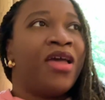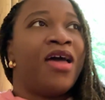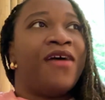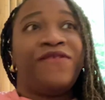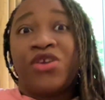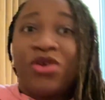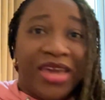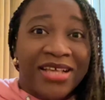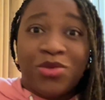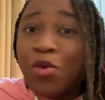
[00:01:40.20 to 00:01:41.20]
a few
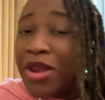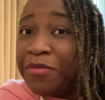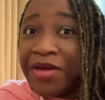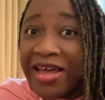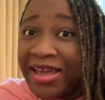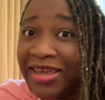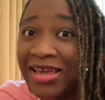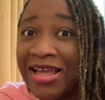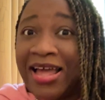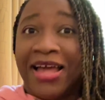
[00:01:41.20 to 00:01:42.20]
years went by
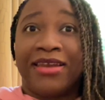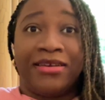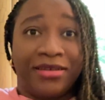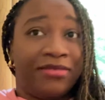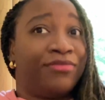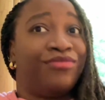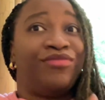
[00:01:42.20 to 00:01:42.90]
and